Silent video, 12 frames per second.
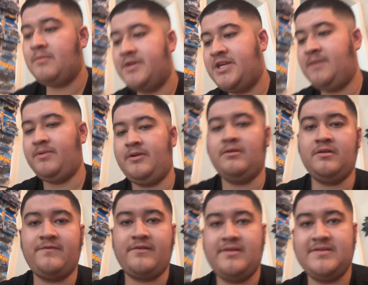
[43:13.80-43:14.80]
gonna keep it
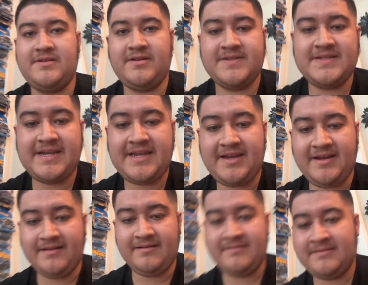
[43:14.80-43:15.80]
going for as long as I
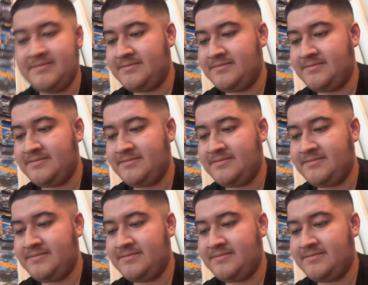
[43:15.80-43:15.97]
can.